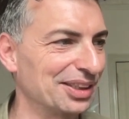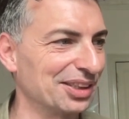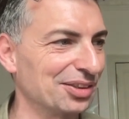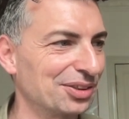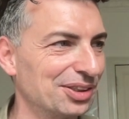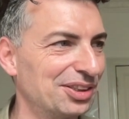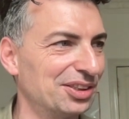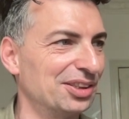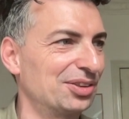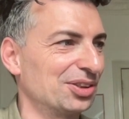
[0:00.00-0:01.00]
here, so this
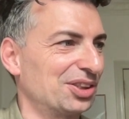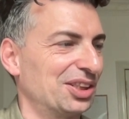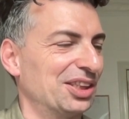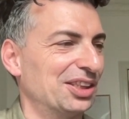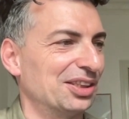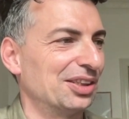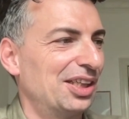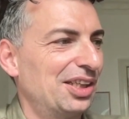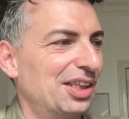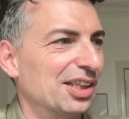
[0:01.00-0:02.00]
is interesting
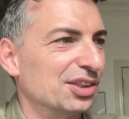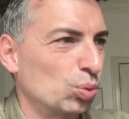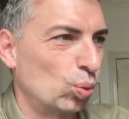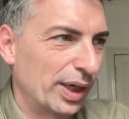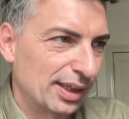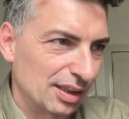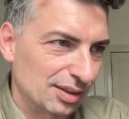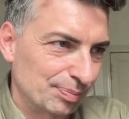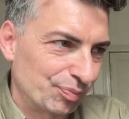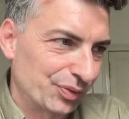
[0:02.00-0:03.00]
as
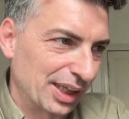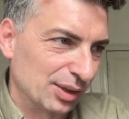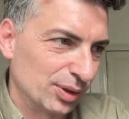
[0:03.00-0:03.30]
well. And